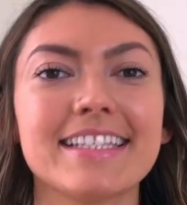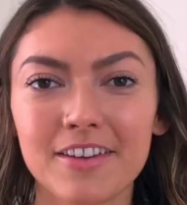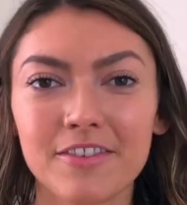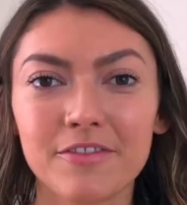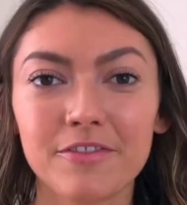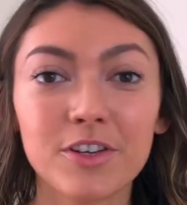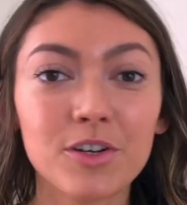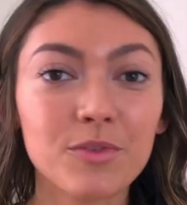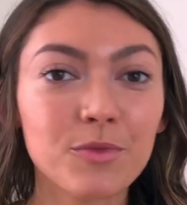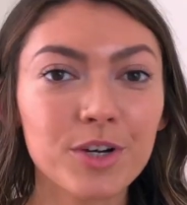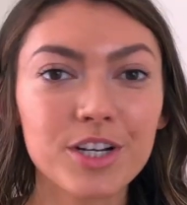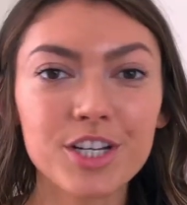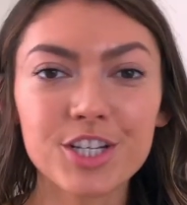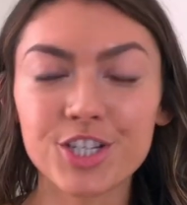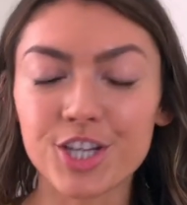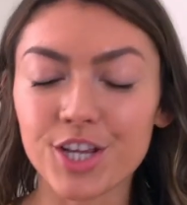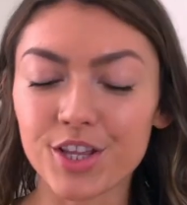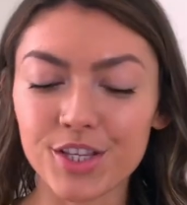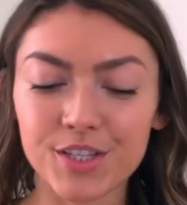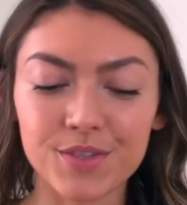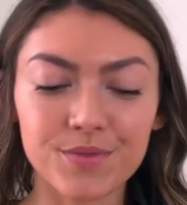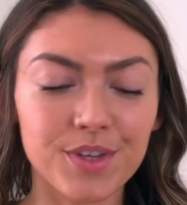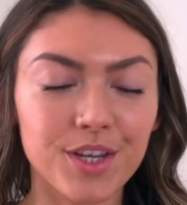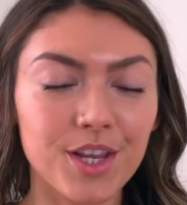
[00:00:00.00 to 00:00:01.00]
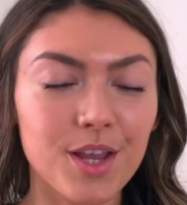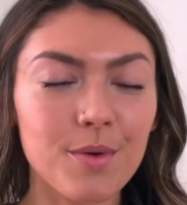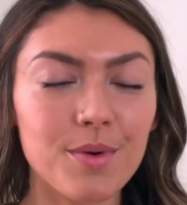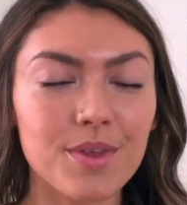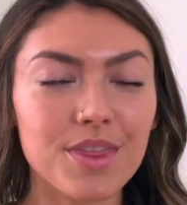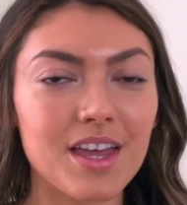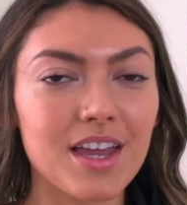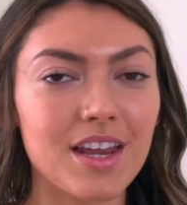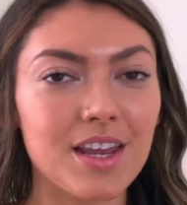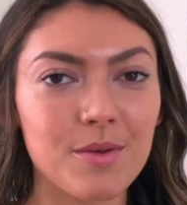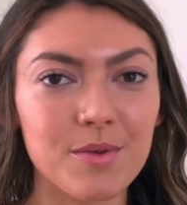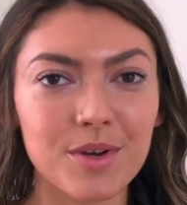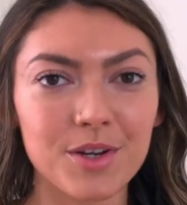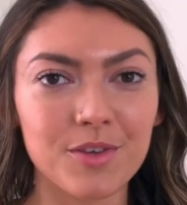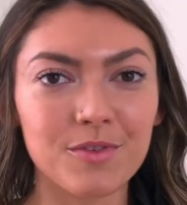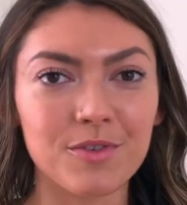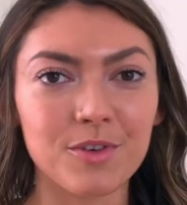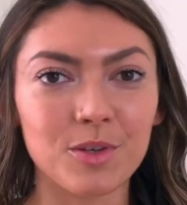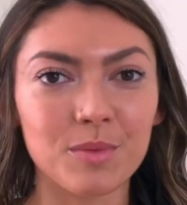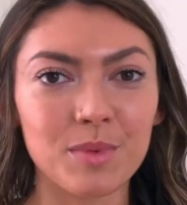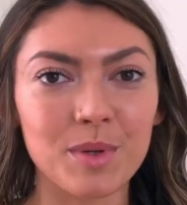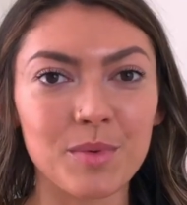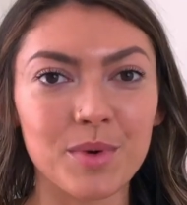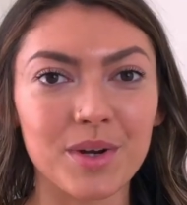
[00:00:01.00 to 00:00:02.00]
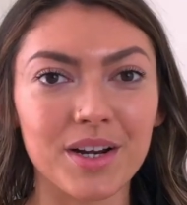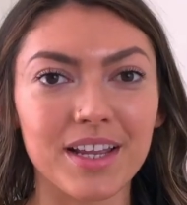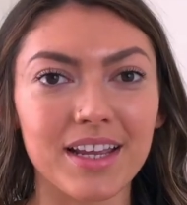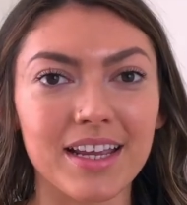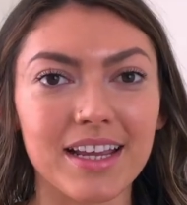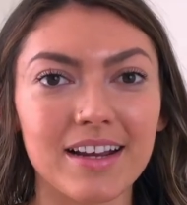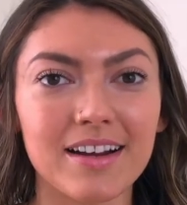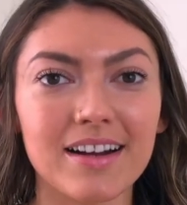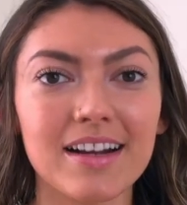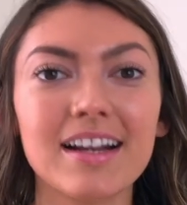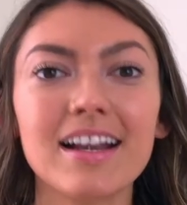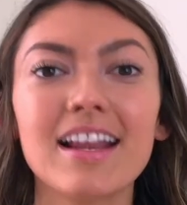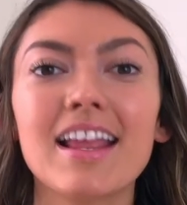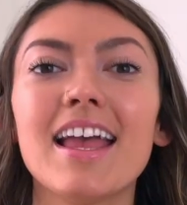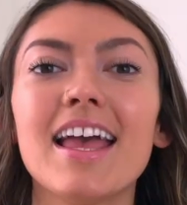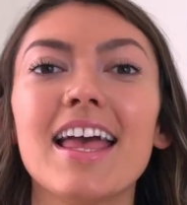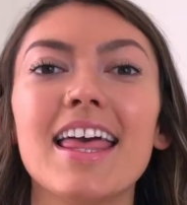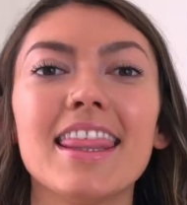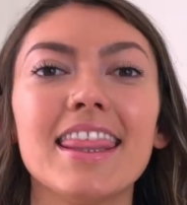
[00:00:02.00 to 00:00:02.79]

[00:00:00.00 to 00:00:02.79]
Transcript: Feel free to share this video with anyone you feel may want to hear it.